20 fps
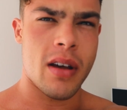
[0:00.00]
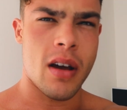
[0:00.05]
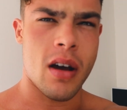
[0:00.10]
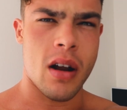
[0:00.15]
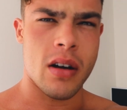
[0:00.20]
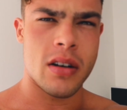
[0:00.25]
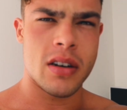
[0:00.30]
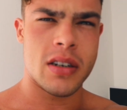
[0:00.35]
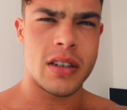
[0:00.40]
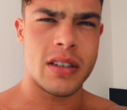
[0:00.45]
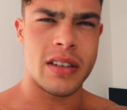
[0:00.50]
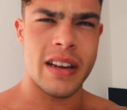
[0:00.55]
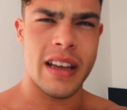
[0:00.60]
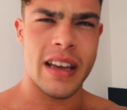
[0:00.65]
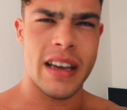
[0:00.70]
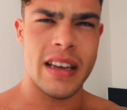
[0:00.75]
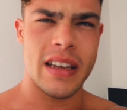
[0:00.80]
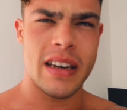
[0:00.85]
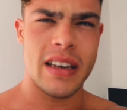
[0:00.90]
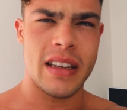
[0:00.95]

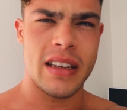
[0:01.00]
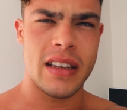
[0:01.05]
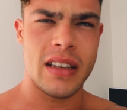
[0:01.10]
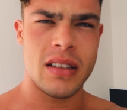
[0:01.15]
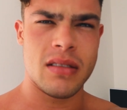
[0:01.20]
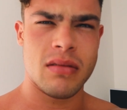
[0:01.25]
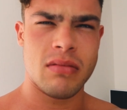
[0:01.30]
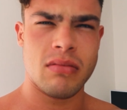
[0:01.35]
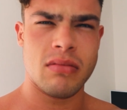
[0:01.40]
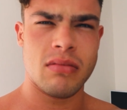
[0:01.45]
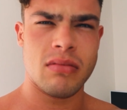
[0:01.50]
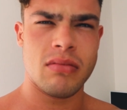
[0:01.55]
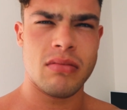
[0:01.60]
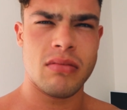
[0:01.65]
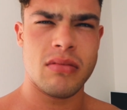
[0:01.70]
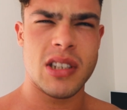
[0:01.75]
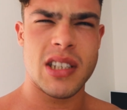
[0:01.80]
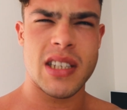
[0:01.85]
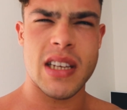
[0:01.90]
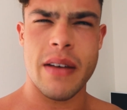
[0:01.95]

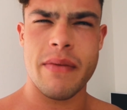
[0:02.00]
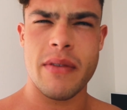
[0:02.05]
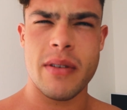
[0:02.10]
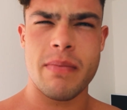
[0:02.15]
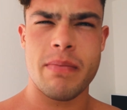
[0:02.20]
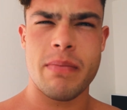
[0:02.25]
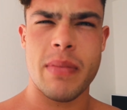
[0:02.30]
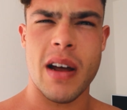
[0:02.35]
187